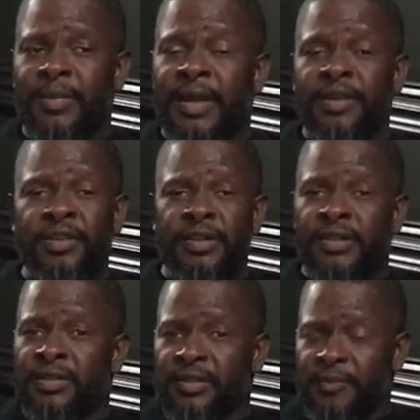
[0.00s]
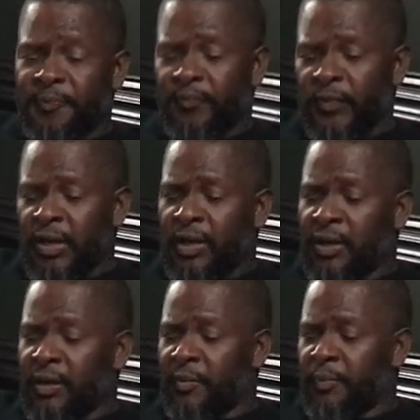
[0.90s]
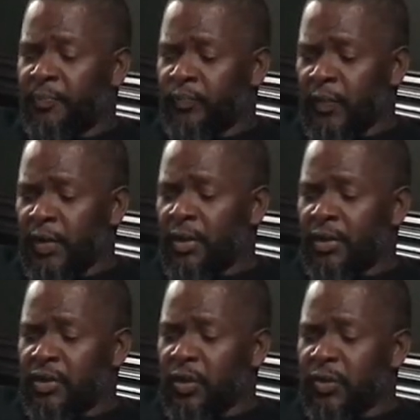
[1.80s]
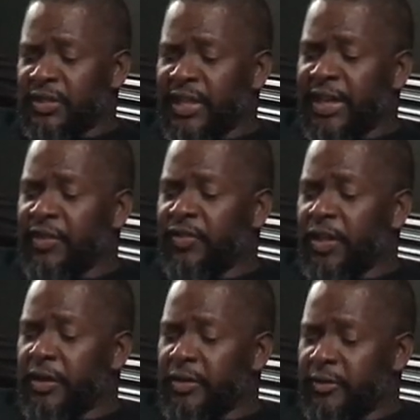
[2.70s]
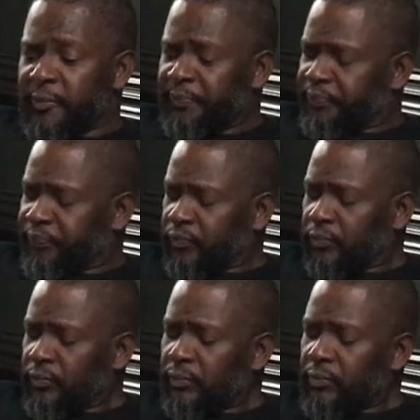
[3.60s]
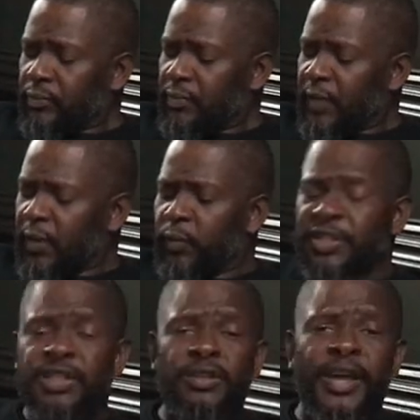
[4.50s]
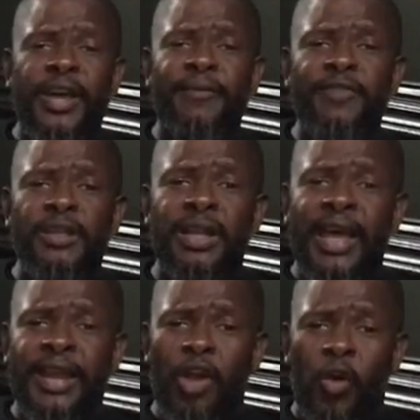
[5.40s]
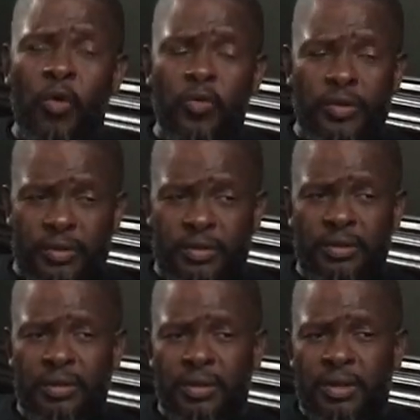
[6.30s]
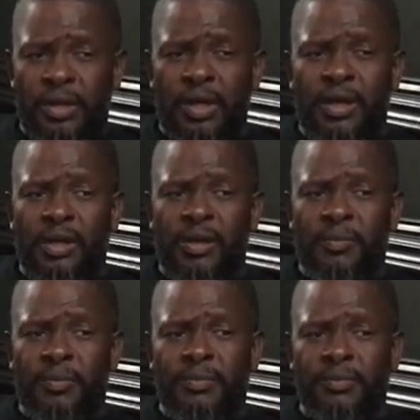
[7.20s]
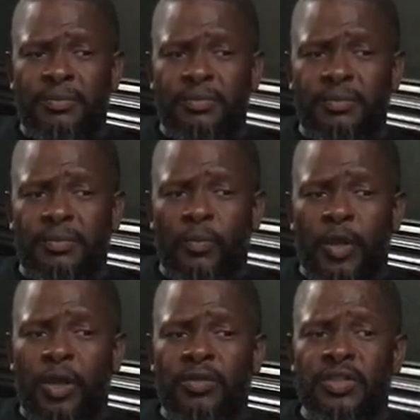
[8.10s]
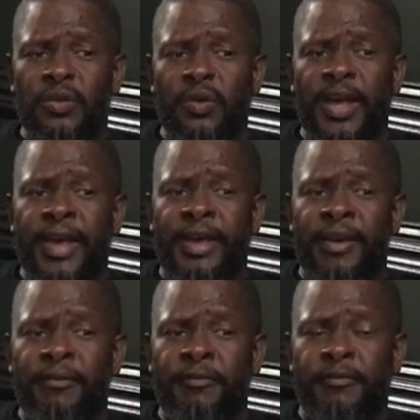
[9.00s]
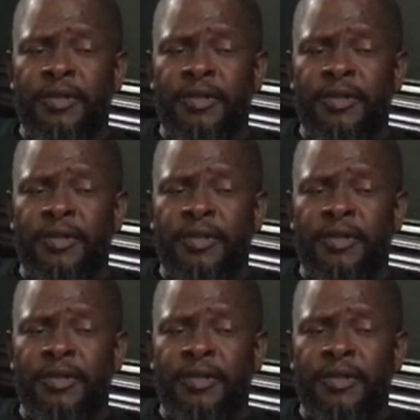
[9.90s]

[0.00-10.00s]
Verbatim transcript: my goodness. Um, so the second third, we still have the light oak. Um, we also have